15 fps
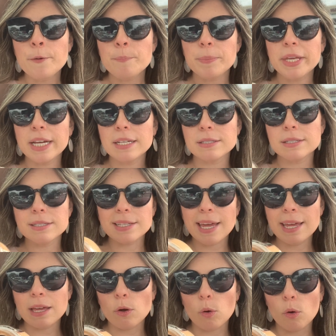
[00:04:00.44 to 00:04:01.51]
because it's
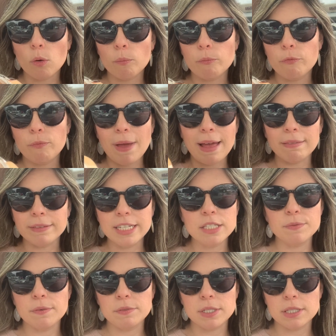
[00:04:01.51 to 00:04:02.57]
like at least
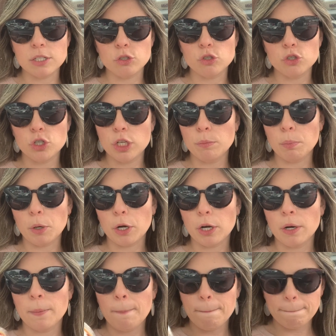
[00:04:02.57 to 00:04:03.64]
fifty cents
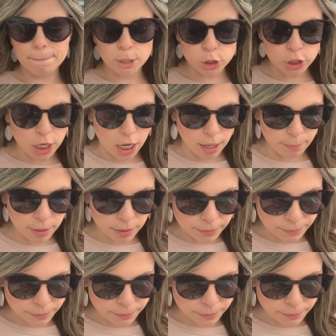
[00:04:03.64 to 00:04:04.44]
cheaper per tub.